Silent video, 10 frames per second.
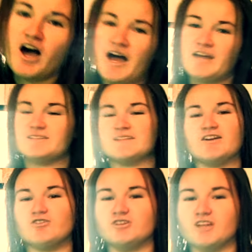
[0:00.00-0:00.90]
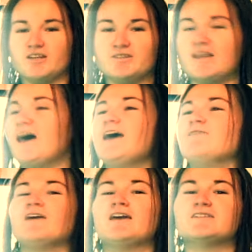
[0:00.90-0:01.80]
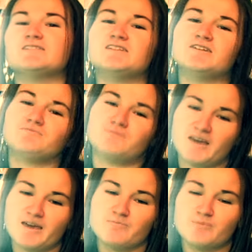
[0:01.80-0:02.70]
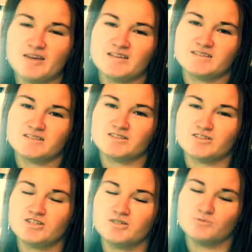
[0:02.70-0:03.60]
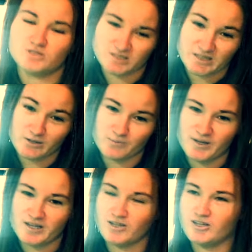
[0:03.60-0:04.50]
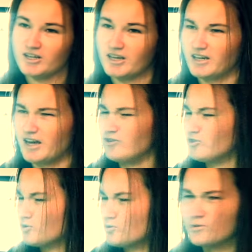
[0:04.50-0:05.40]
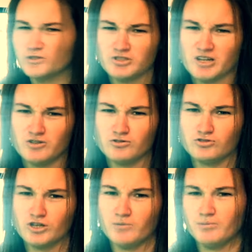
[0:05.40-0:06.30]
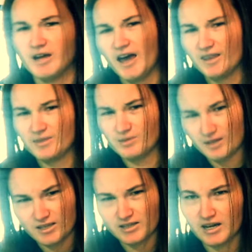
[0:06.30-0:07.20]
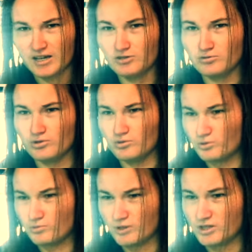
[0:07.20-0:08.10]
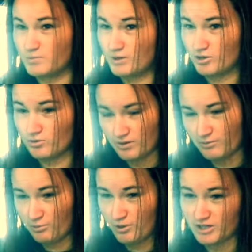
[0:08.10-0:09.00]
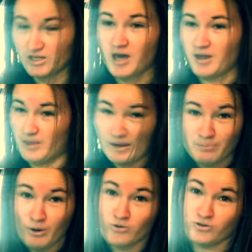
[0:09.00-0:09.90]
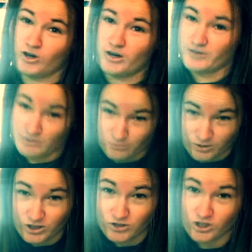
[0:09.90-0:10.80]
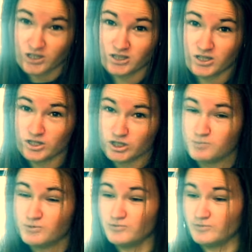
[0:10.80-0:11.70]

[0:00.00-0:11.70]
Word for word: on Saturday Night Live, and Tina Fey basically was Sarah Palin, and I don't know who was Donald Trump, but I think, I don't know who it was, but whoever it was, they pulled off a really great spoof